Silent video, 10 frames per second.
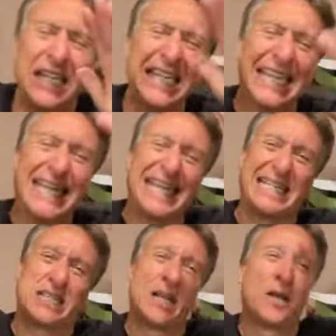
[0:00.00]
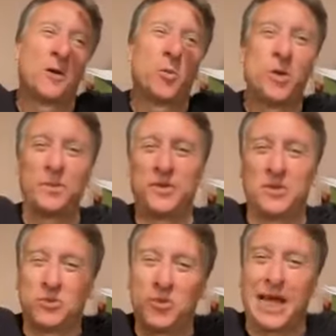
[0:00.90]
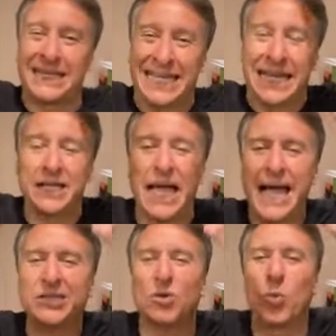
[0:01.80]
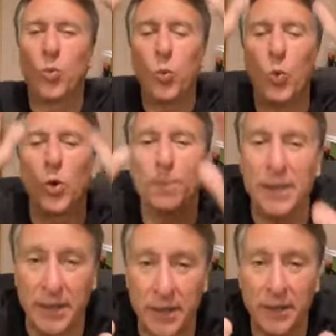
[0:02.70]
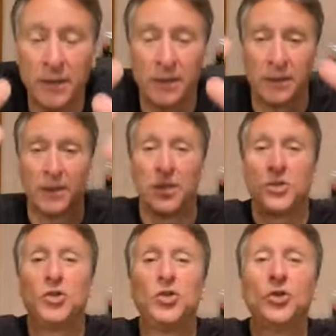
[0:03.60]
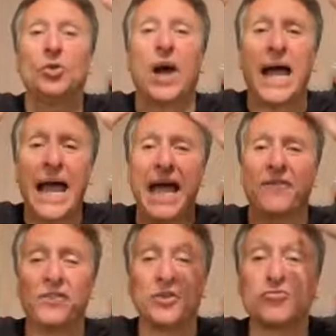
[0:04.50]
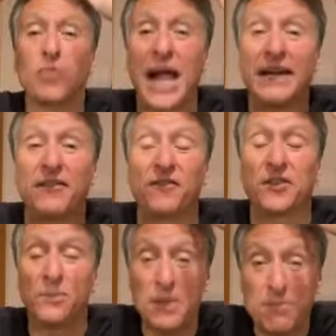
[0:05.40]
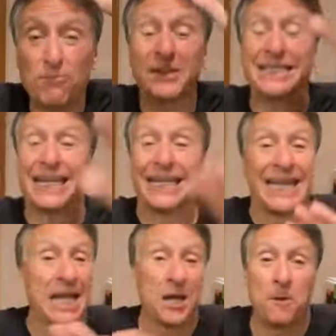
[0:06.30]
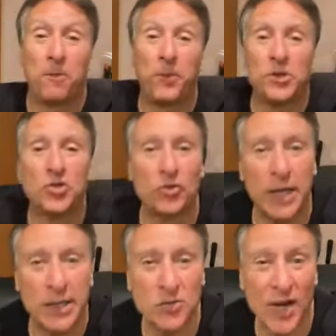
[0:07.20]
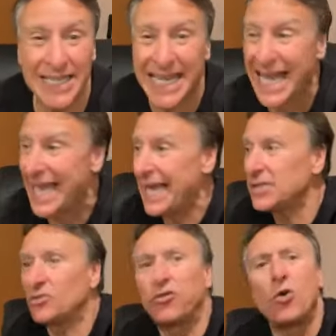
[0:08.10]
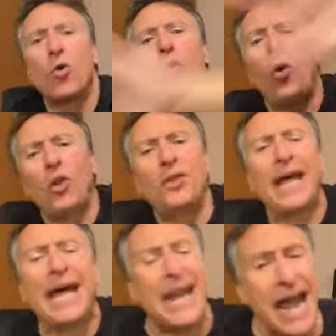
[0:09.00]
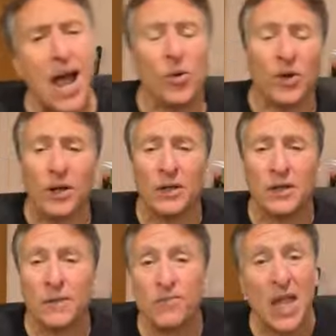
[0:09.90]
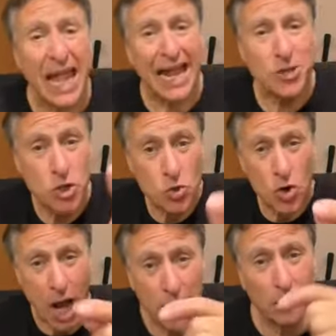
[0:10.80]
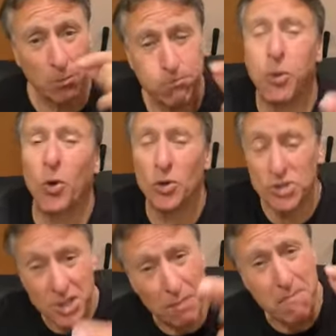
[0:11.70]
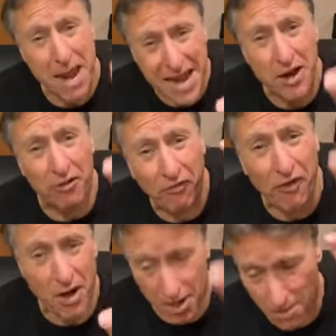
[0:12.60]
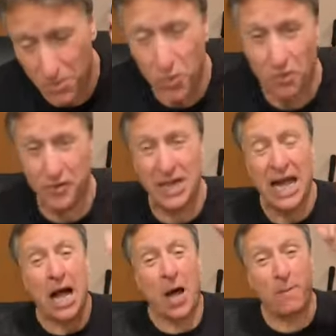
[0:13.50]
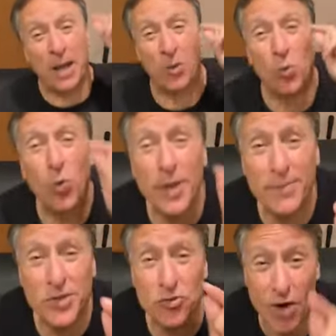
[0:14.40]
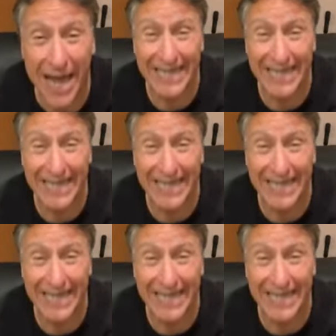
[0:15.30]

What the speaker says: for years. Women's rights. As a woman, you have the right to be protected. But trans rights has thrown all that out. And you got the balls to make a fucking movie about women's